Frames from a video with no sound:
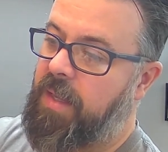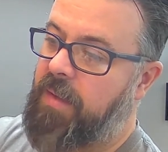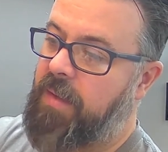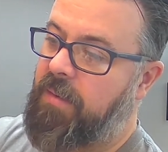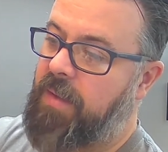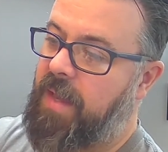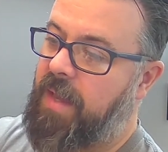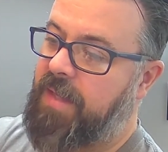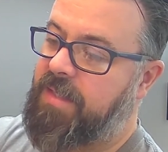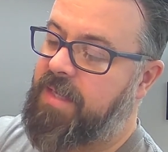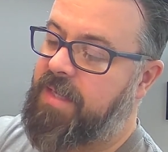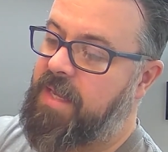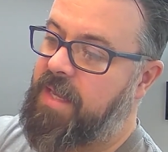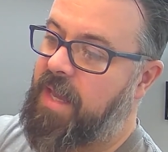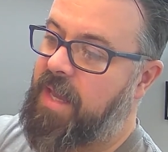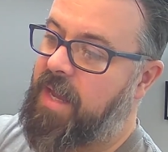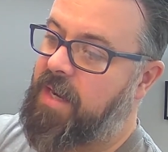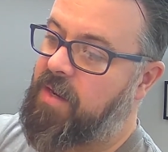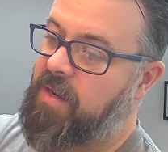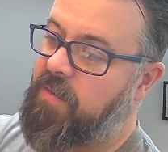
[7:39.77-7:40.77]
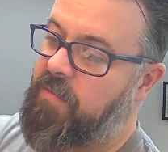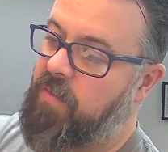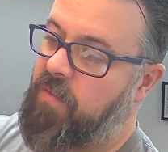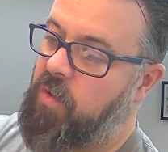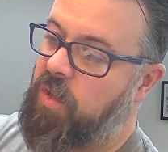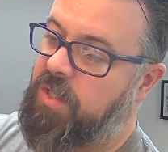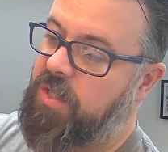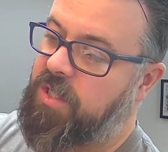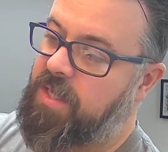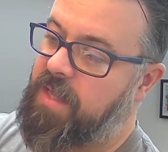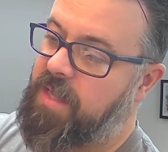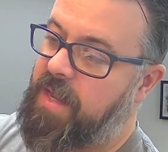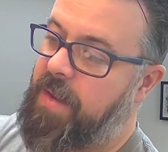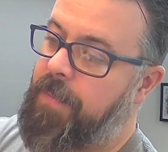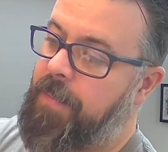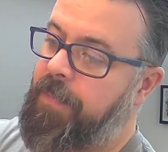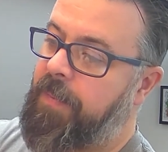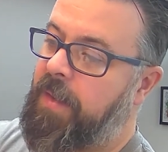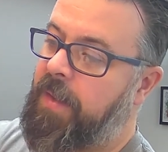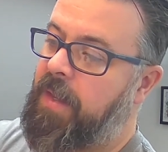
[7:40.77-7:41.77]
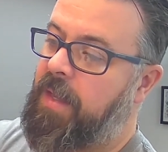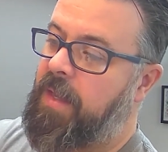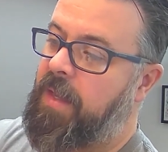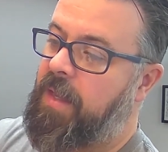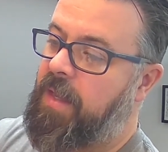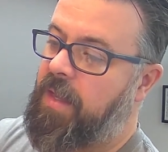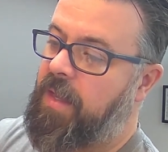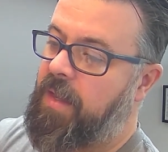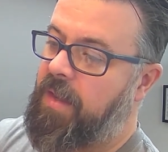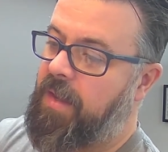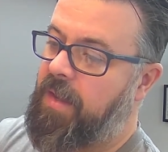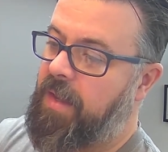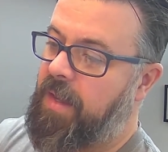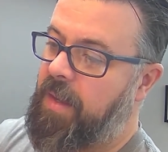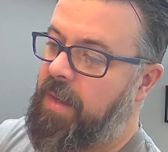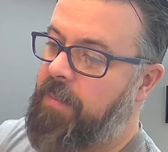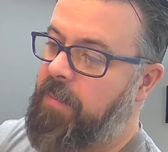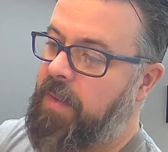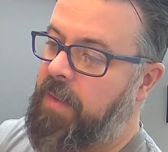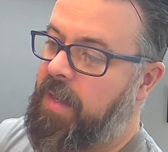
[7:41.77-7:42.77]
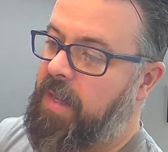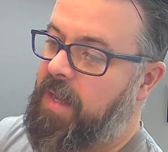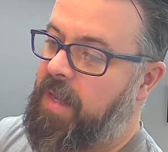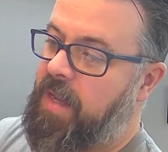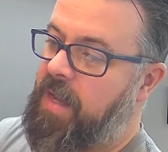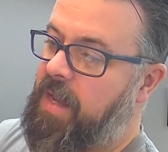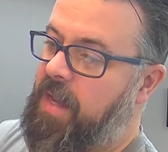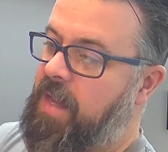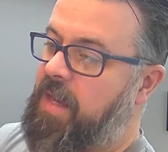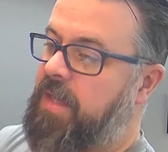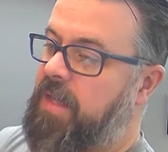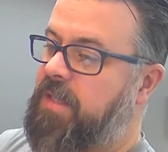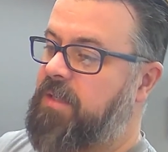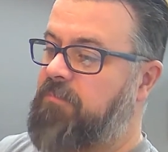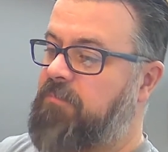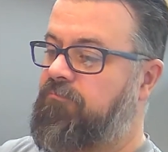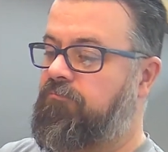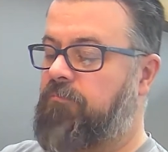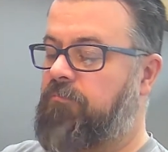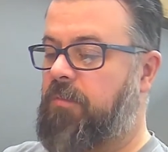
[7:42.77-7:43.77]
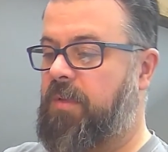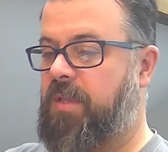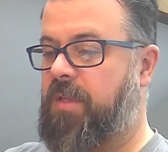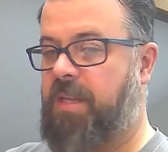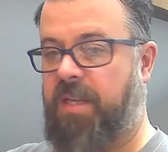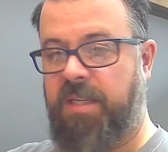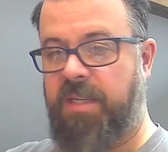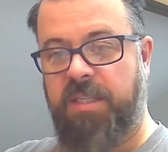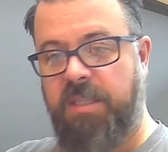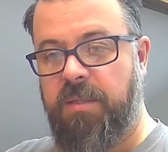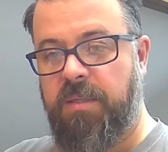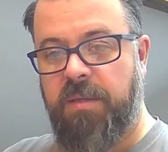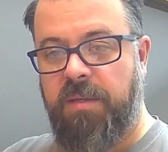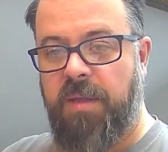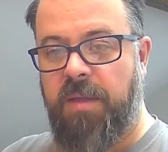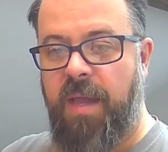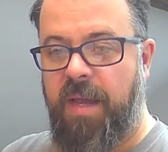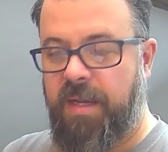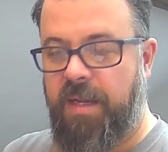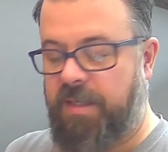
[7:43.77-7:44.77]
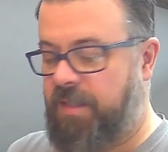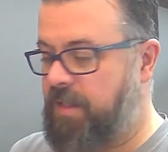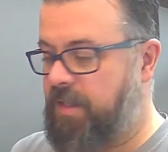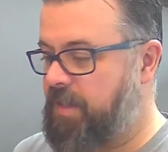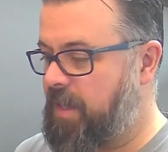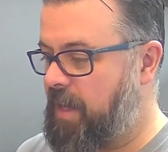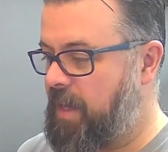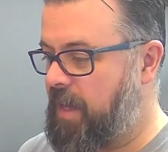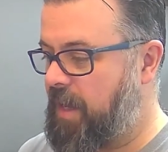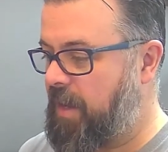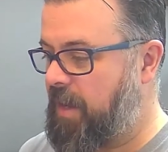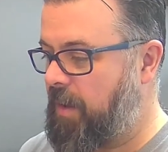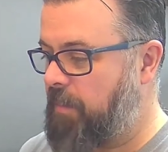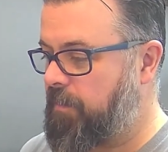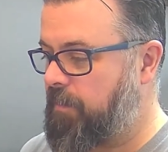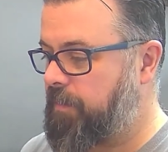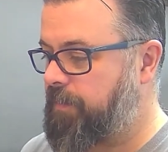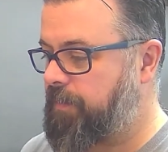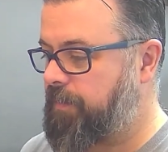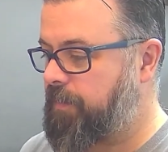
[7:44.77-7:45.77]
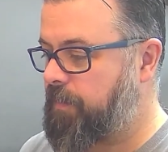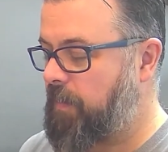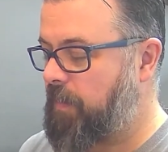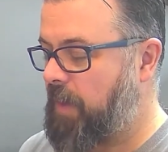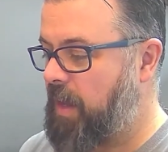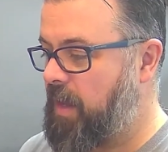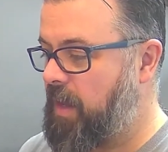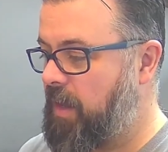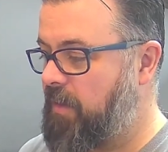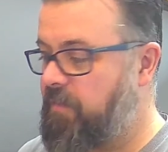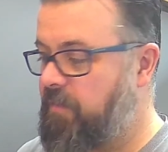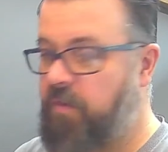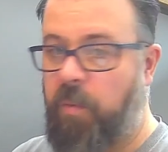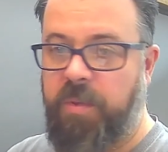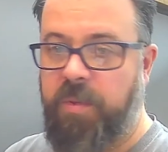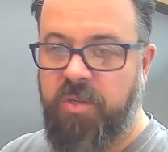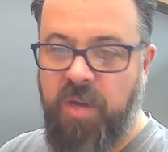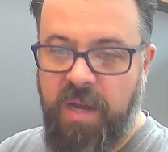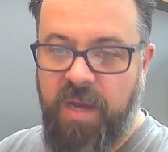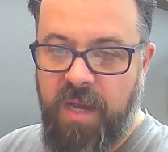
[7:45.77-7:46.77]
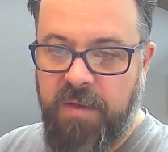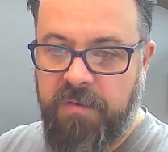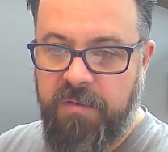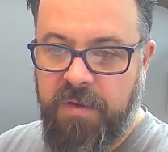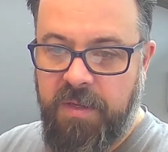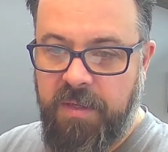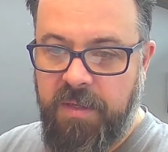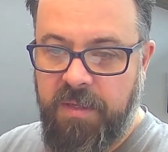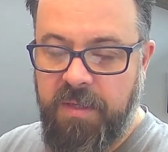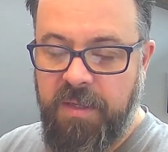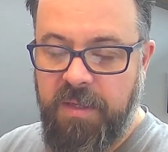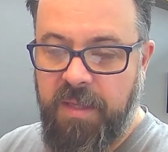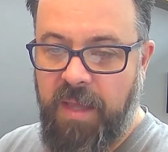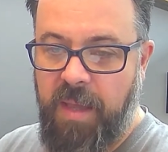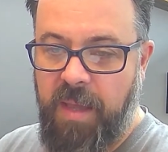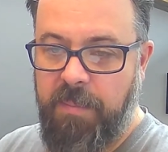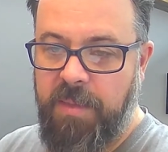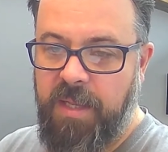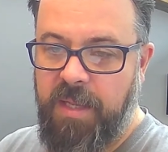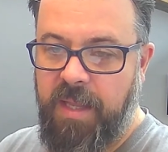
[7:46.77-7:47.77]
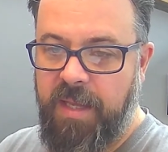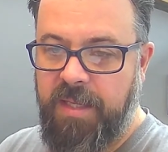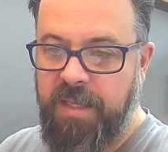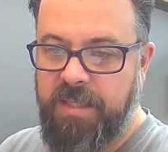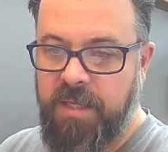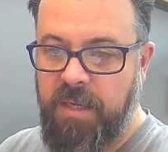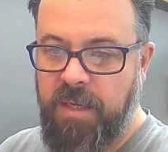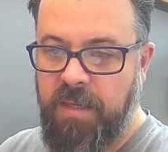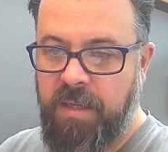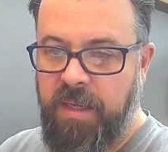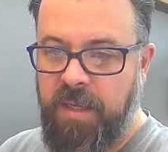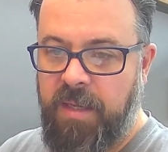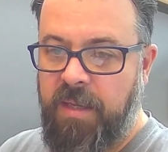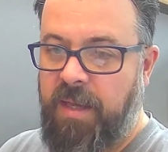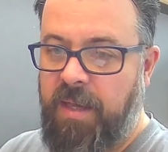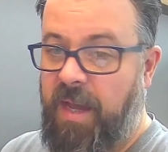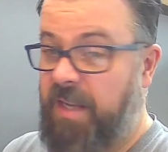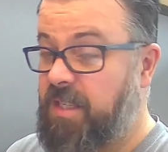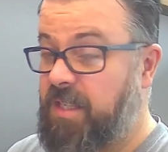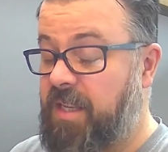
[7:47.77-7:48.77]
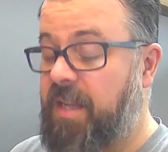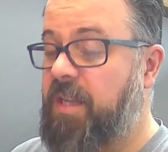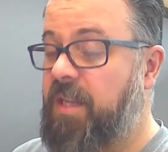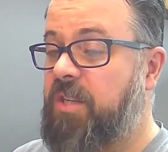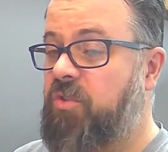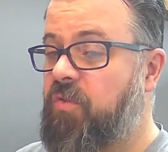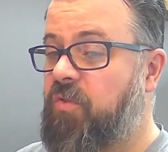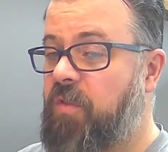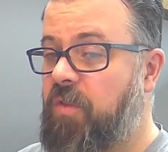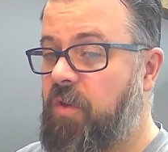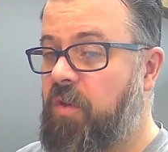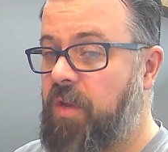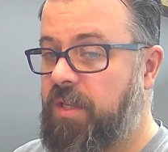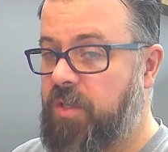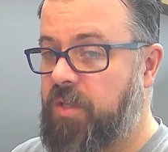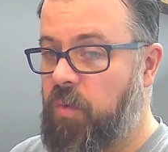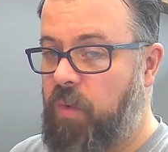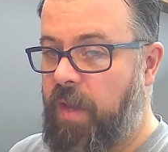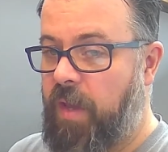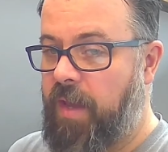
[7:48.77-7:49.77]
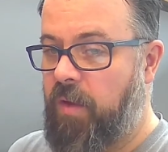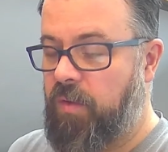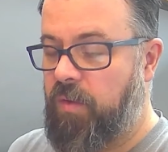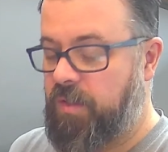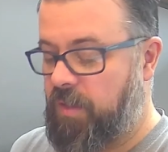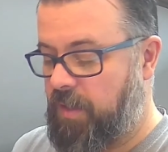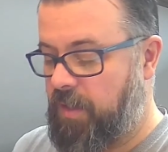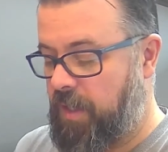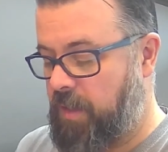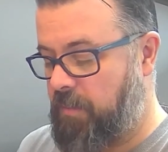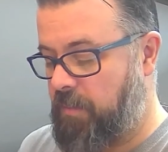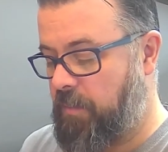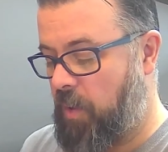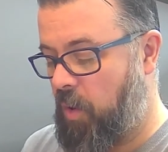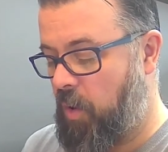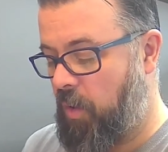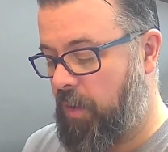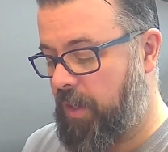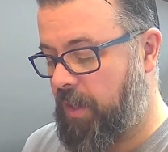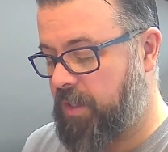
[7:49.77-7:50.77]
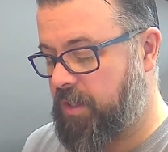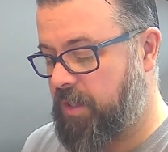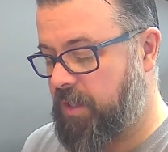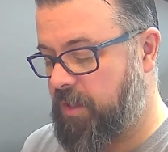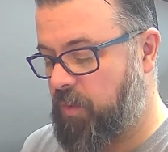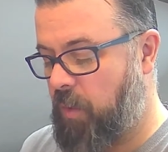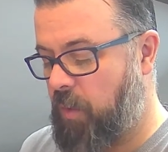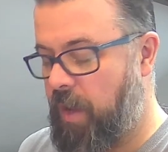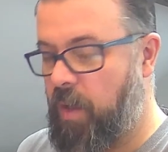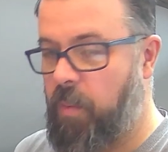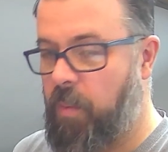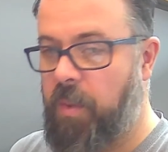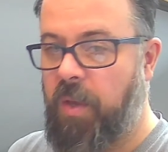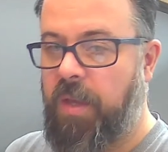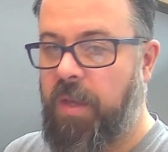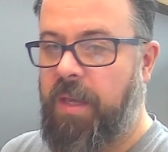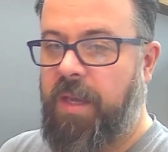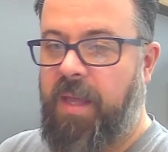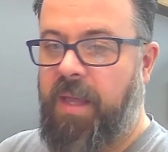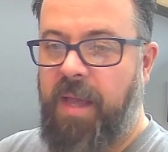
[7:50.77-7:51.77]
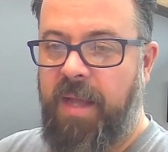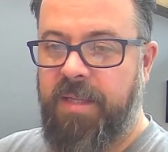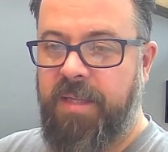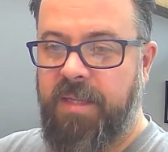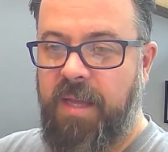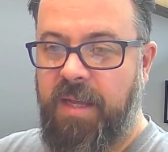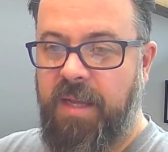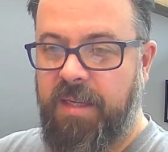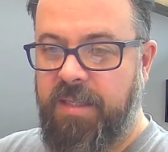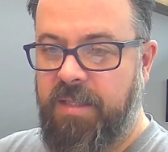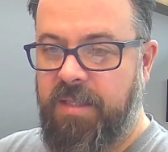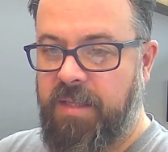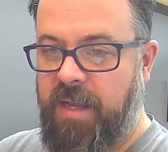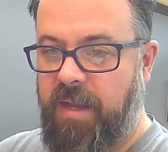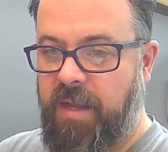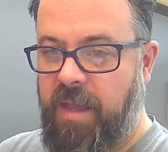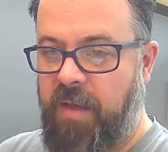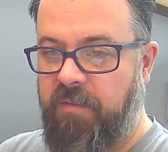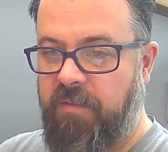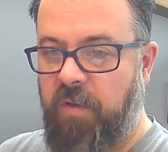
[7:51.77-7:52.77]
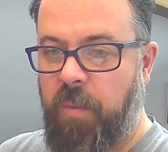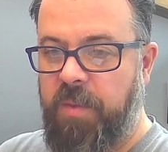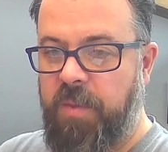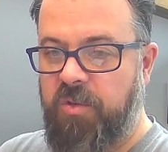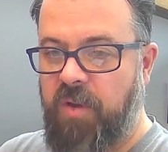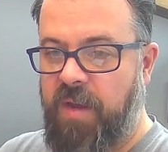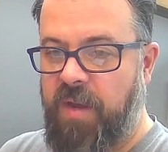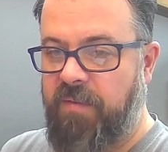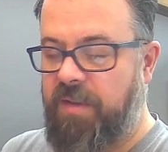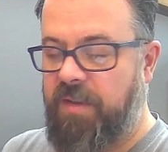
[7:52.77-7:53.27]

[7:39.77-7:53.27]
SD card converter there, and this acts as a floppy drive emulator. Adds an extra 32K onto the board actually as well, but acts as a floppy drive